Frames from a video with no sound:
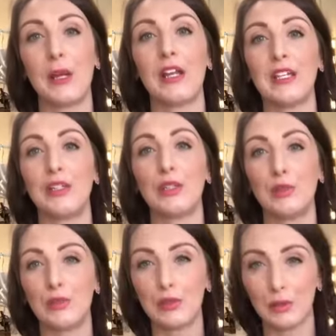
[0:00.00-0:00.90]
into
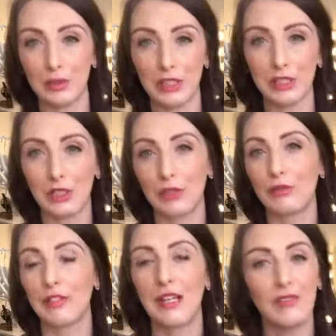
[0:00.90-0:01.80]
slowly decluttering
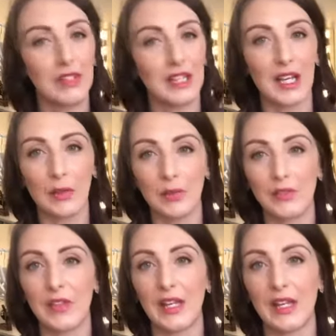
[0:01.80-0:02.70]
everything out of there